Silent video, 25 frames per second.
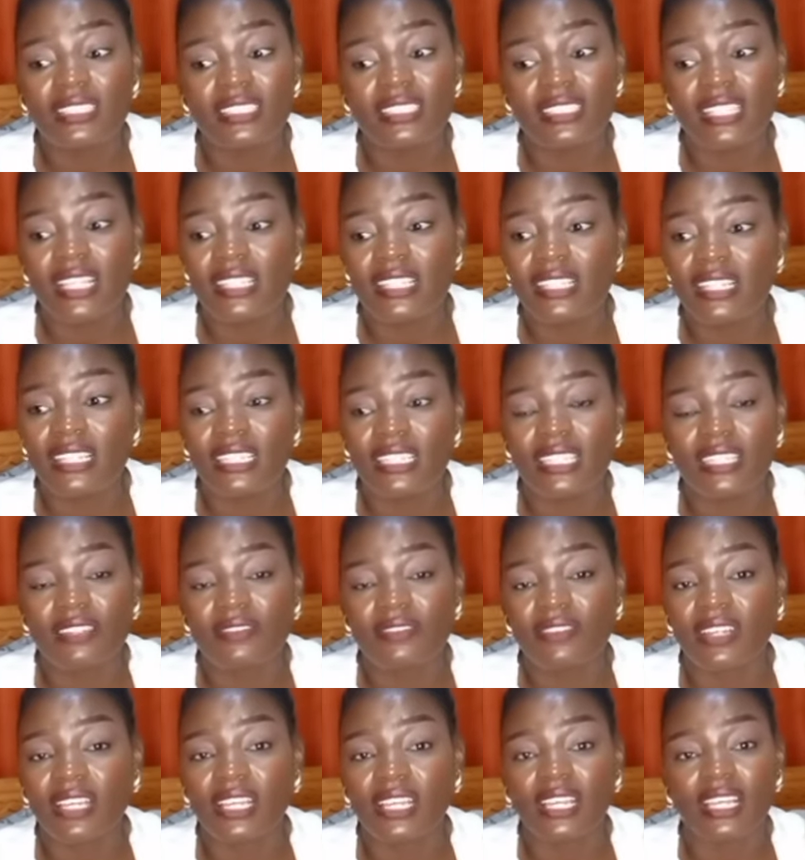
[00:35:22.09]
She doesn't
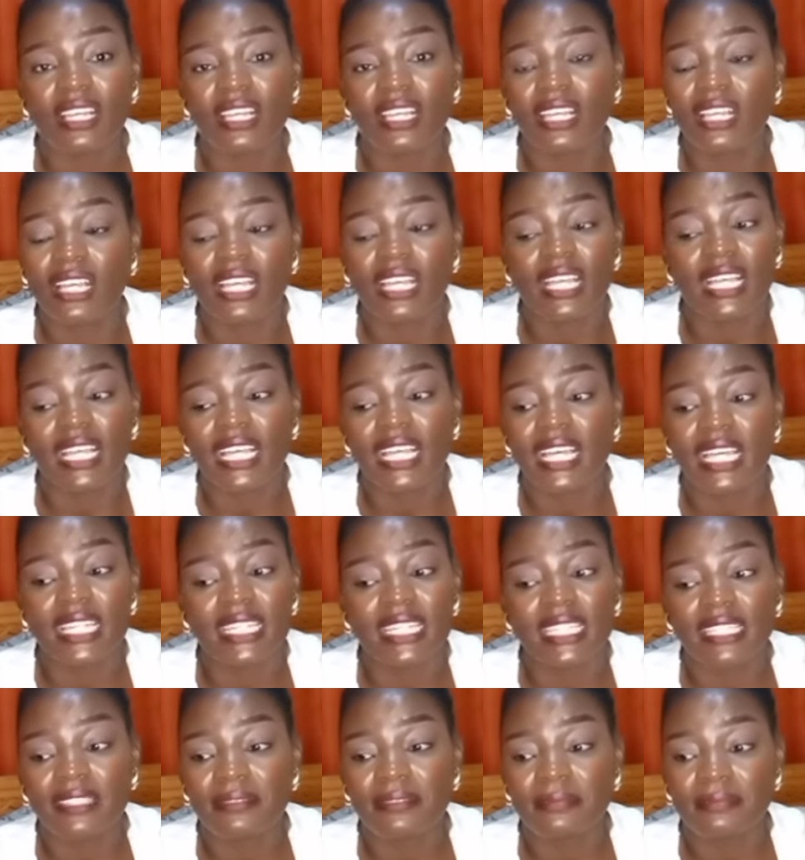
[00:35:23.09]
give a
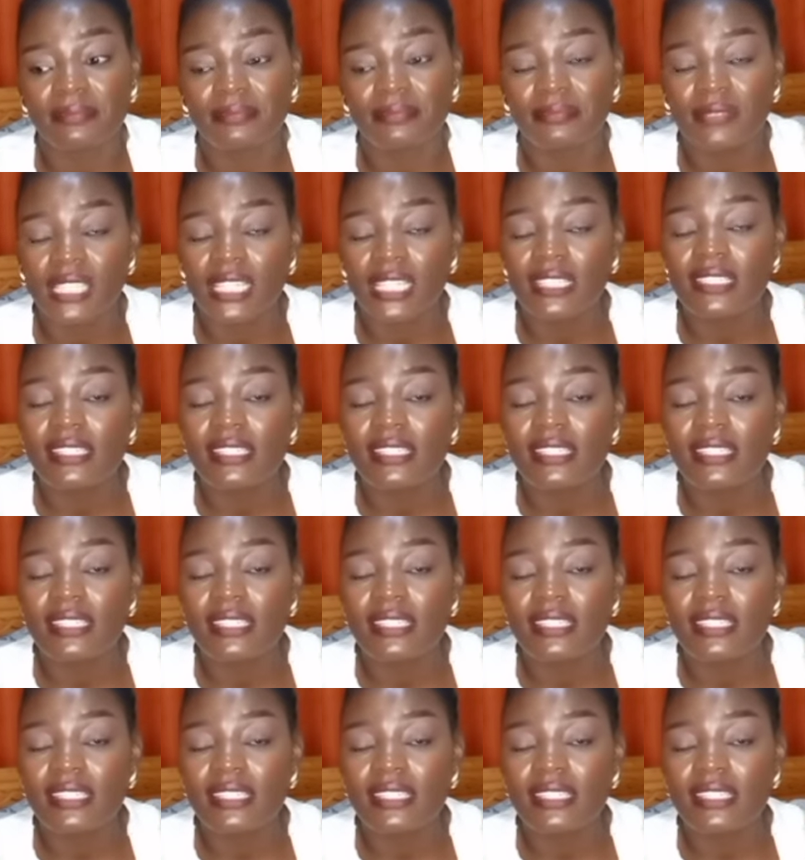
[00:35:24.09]
damn.